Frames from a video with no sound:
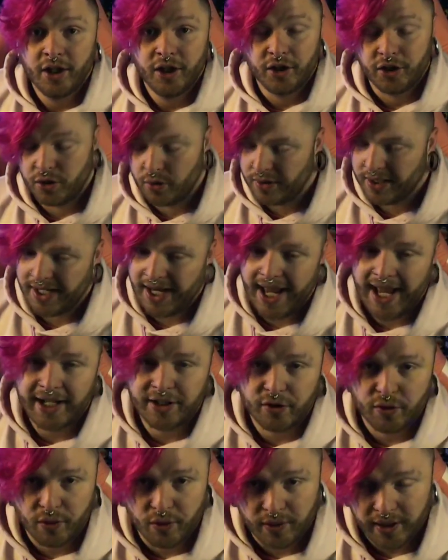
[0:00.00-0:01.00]
You can add
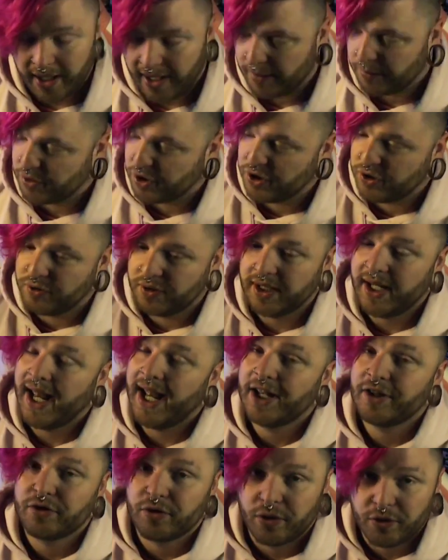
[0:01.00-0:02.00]
your own captions, you can
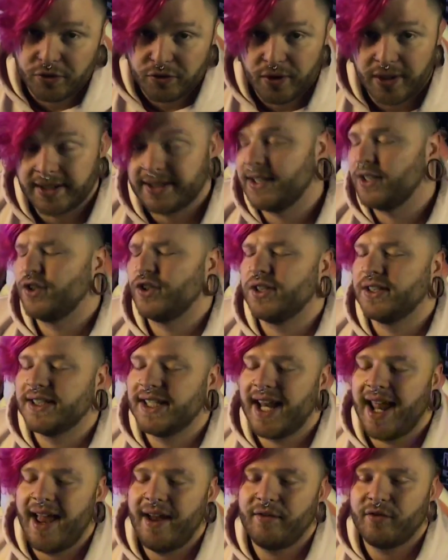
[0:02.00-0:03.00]
add your own transitions and
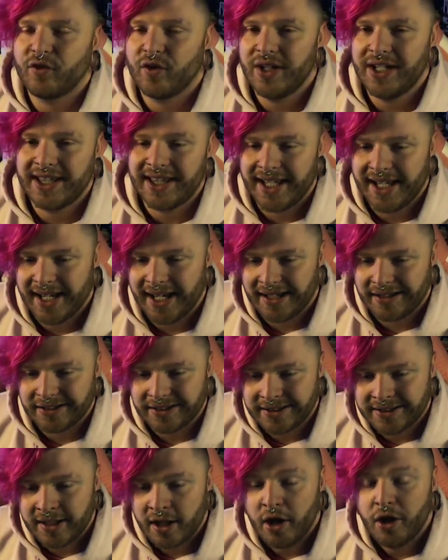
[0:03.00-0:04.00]
everything else